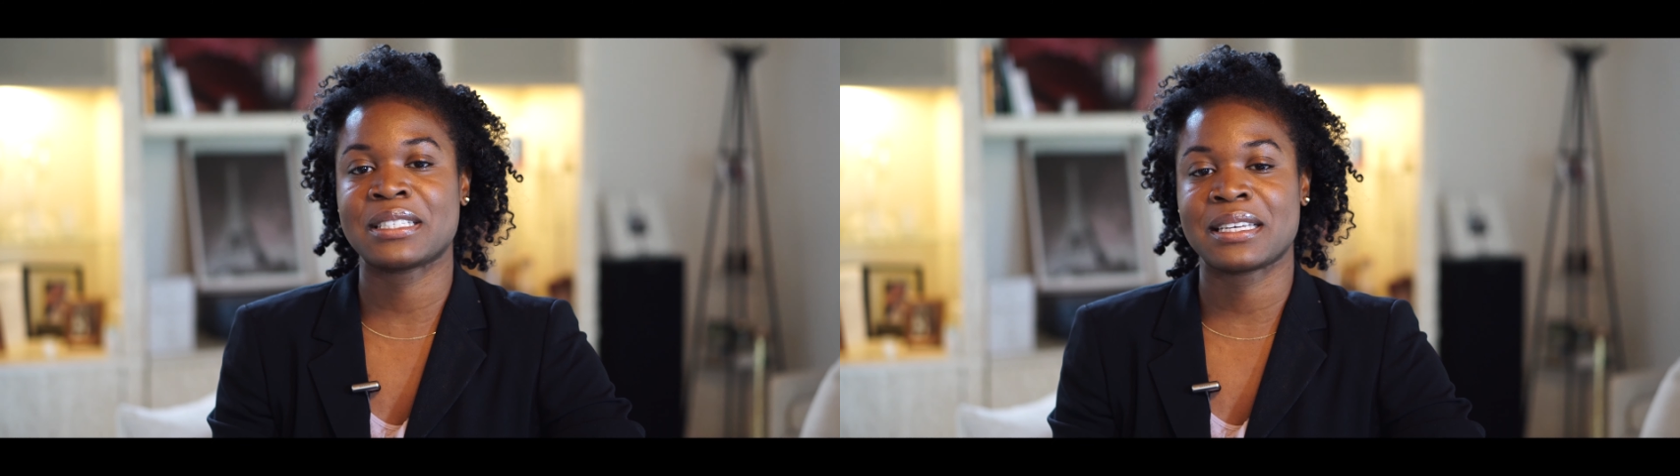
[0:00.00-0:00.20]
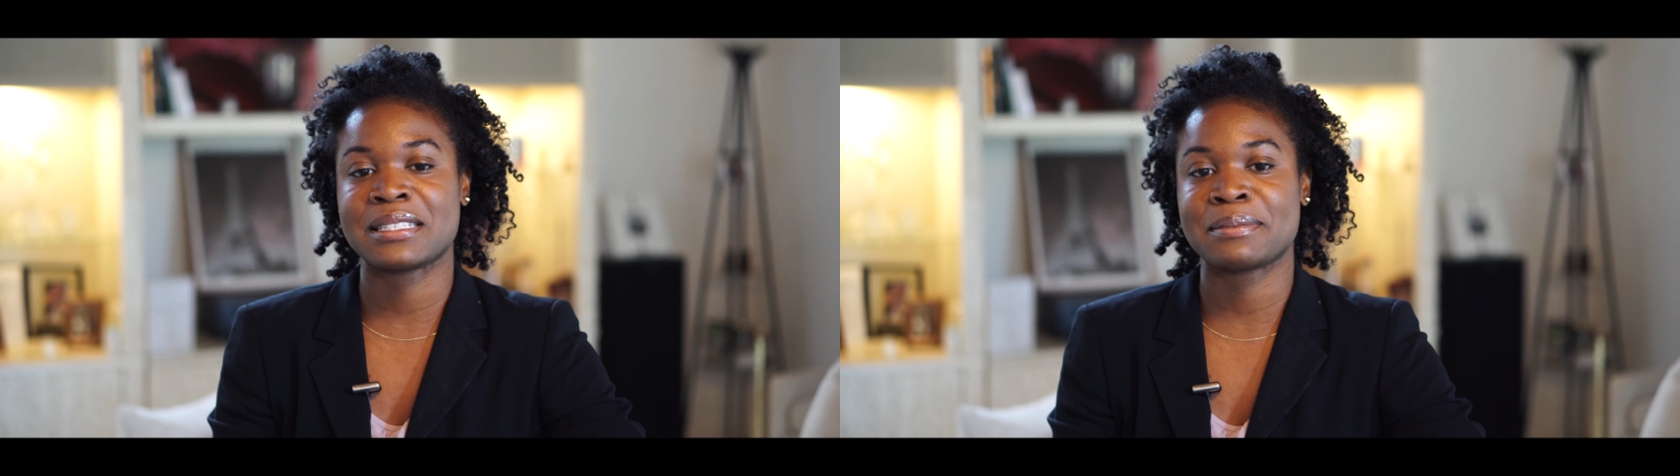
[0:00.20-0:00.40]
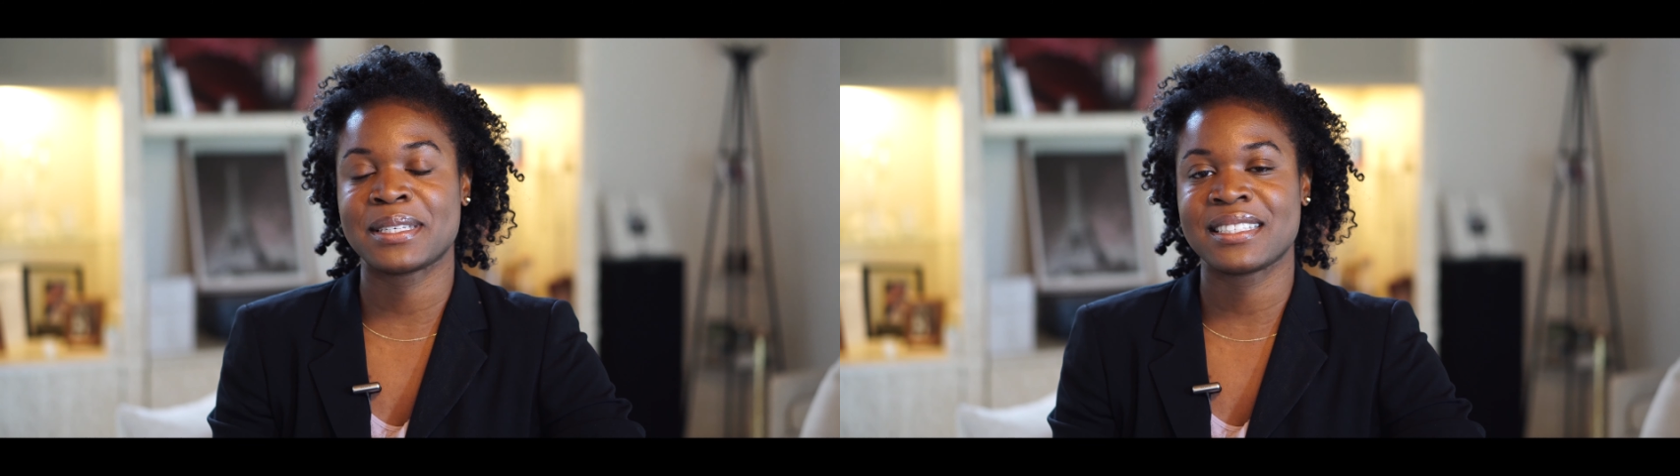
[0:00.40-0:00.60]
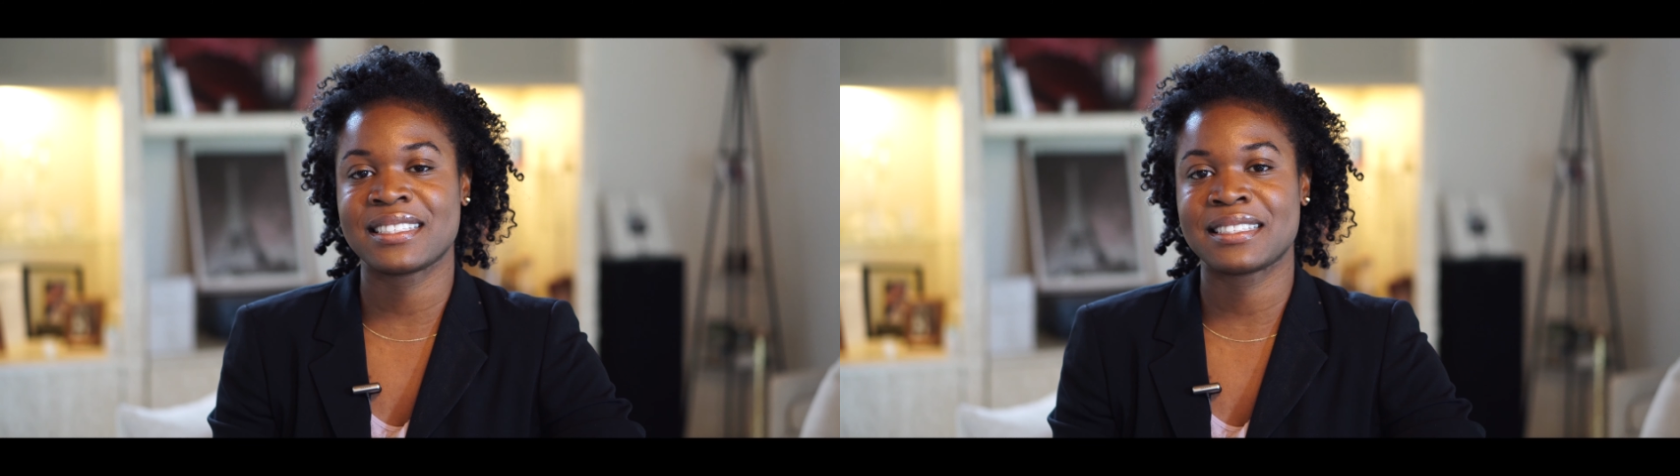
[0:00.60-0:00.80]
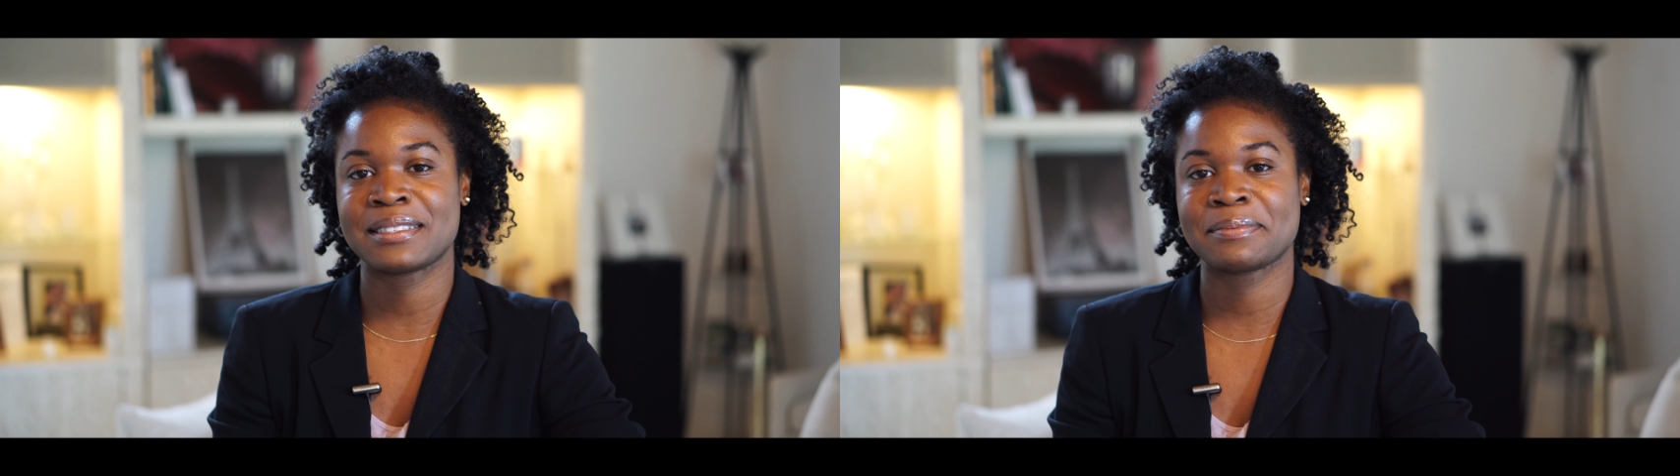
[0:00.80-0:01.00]

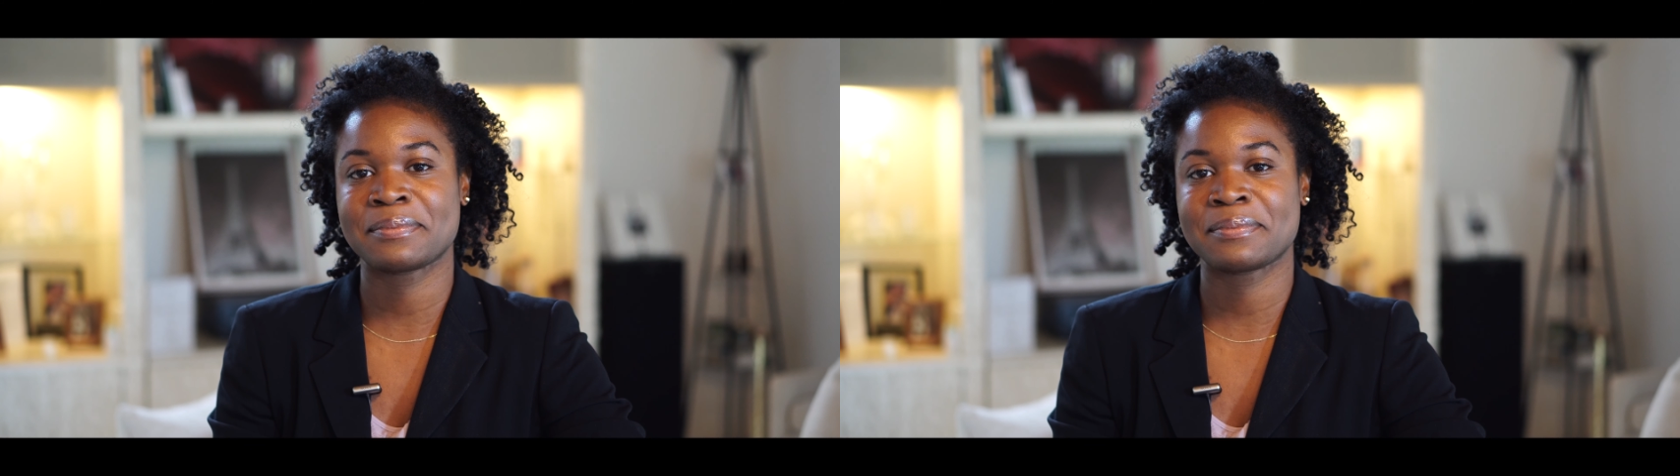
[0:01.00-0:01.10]
adjustments.